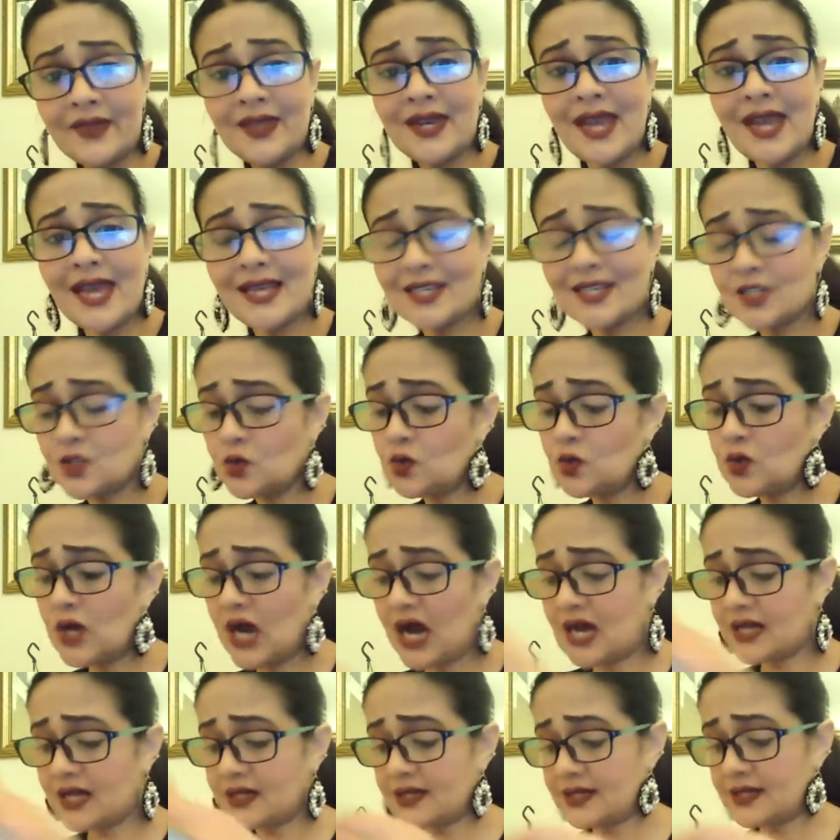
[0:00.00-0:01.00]
the next two
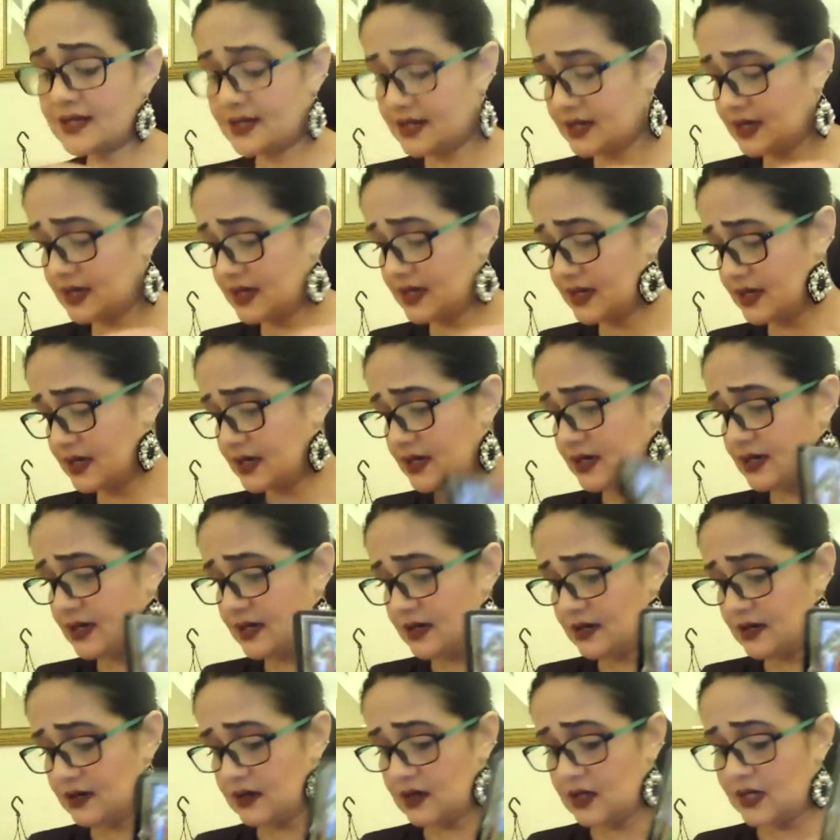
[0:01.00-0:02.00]
cards.
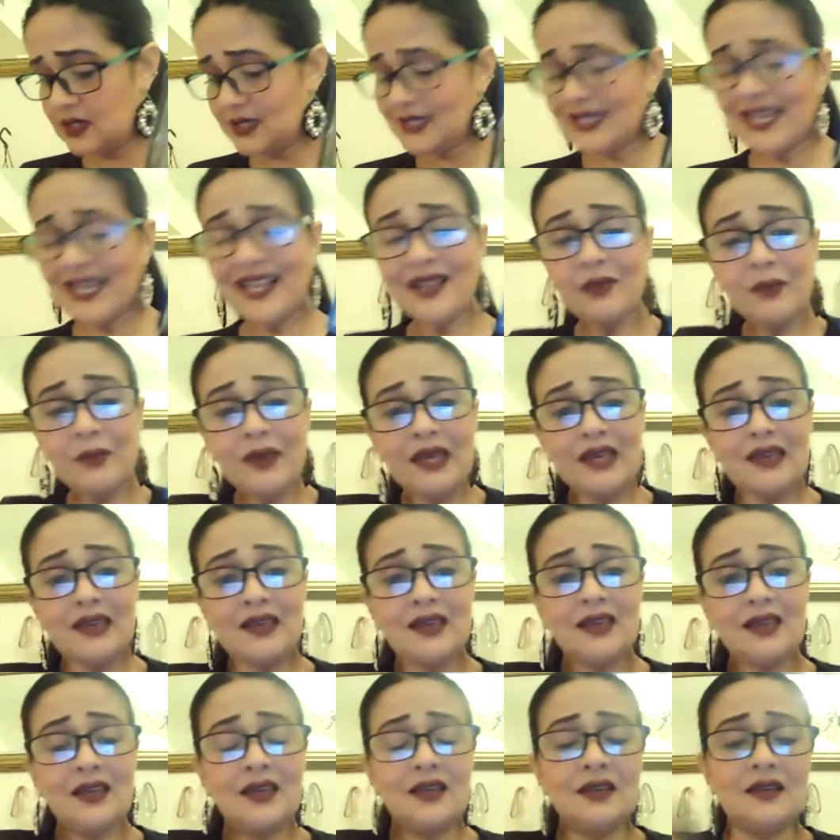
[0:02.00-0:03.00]
Tell
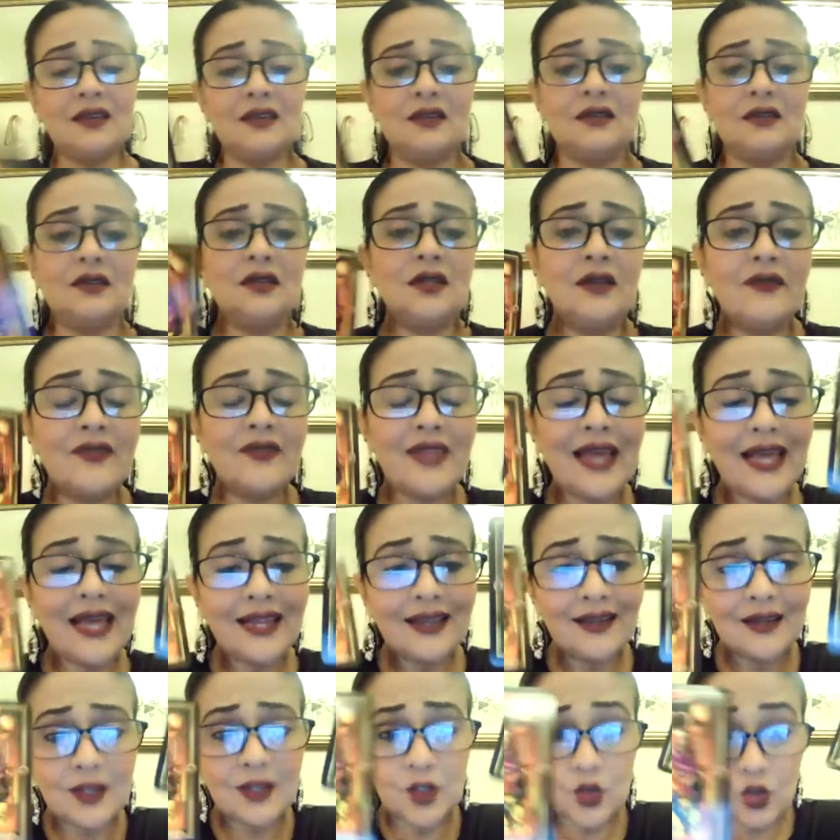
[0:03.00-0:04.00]
me
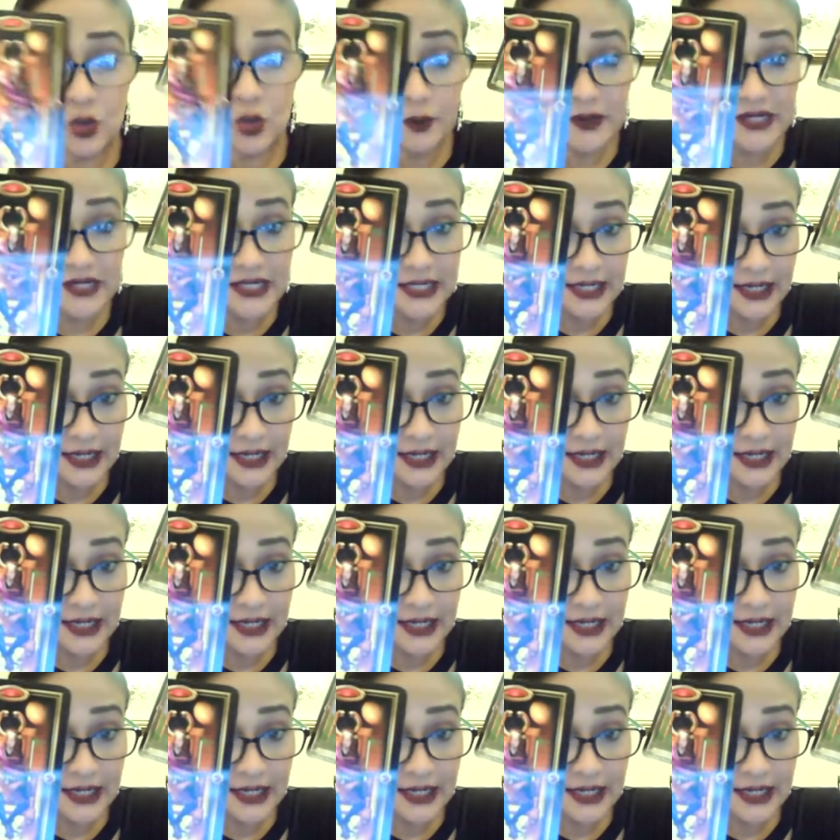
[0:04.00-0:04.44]
that you could be